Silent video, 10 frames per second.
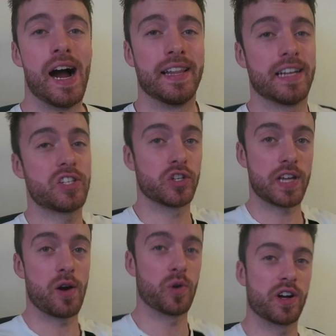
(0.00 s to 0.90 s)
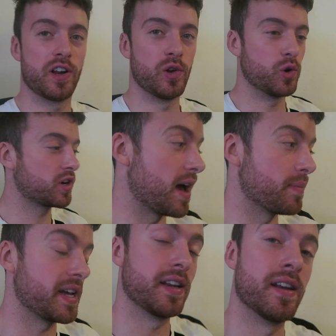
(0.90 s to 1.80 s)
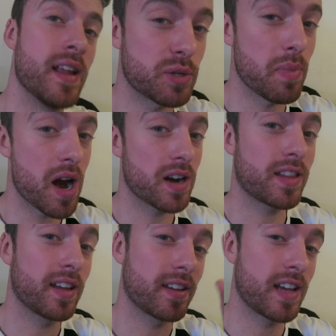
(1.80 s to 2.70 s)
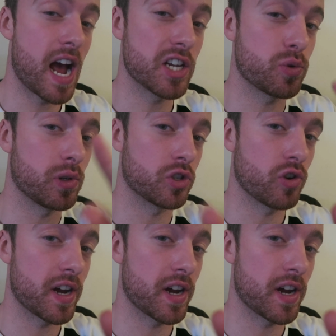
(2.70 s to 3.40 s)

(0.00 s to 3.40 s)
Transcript: and that's just how we're gonna look for that meeting. Smart, casual